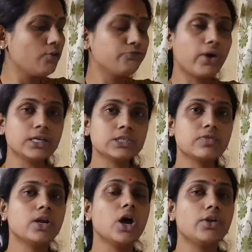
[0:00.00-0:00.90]
First
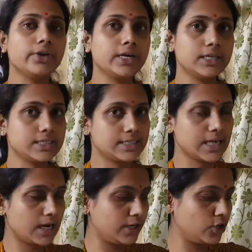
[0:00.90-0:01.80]
one already it is
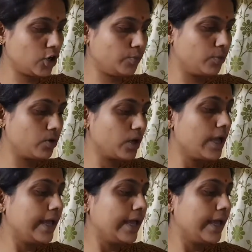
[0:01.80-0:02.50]
done in your book.